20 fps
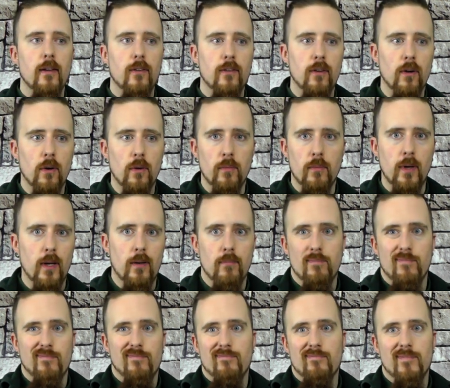So
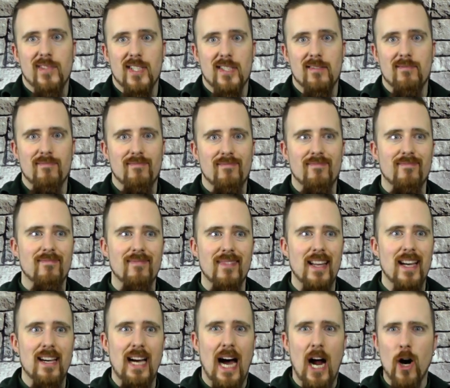they just,
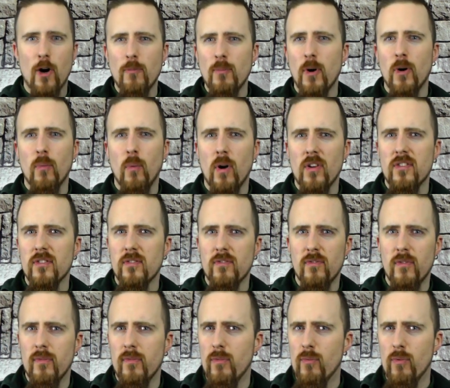armor
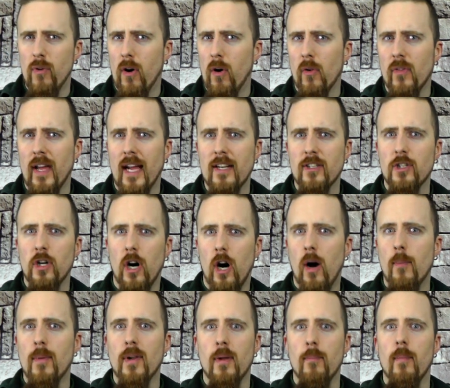wasn't all that
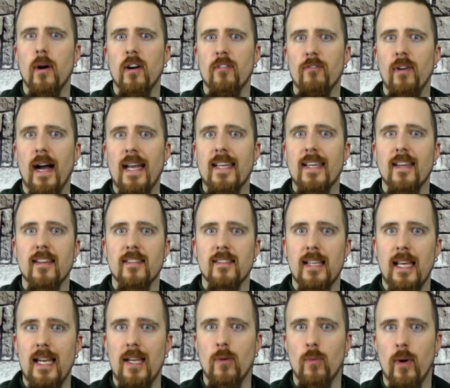common among
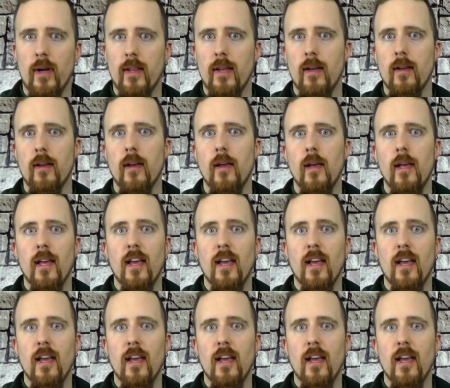Vikings anyway.